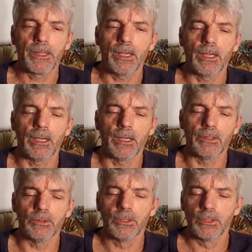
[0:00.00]

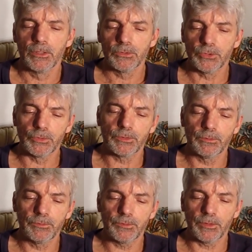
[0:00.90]
And
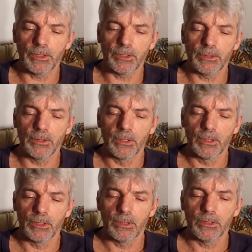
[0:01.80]
Joseph said,
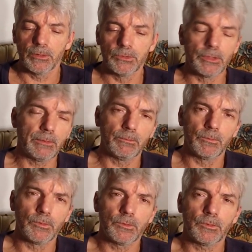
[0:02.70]

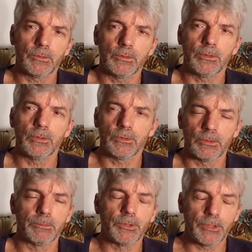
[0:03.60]
"Dreams,
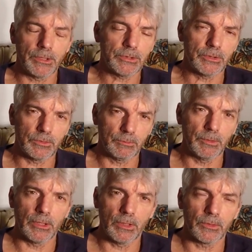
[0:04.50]
interpretations
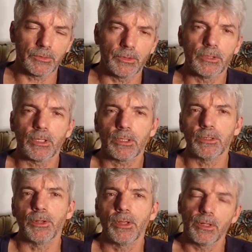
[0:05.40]
belong to
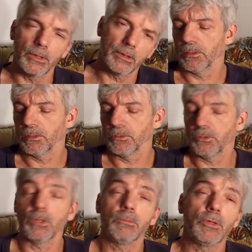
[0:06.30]
God.
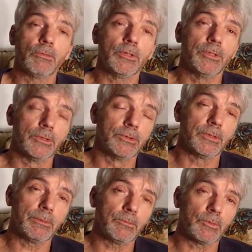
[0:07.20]
Tell me what your
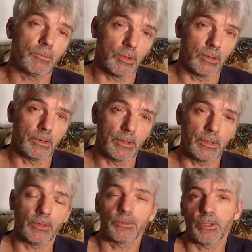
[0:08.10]
dreams were, and
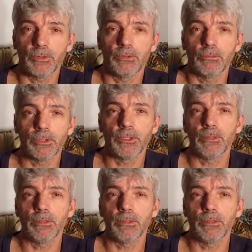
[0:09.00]
I'll tell you what they